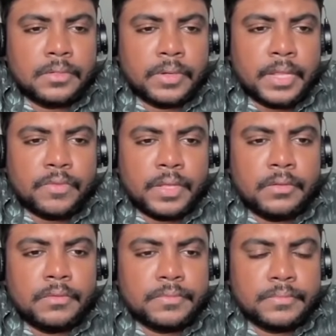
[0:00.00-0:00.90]
you can
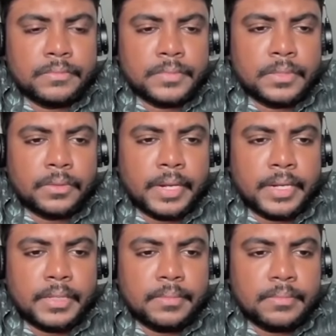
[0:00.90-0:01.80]
follow to
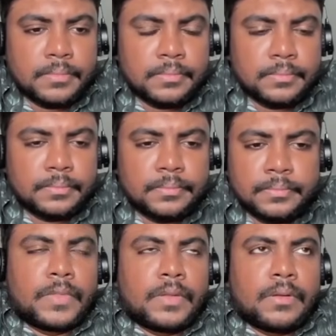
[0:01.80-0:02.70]
create them?
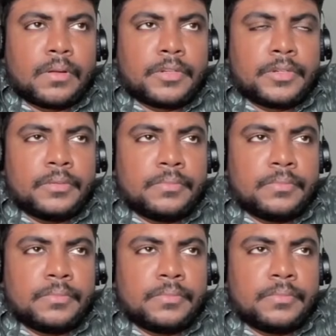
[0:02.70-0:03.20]
Not sure?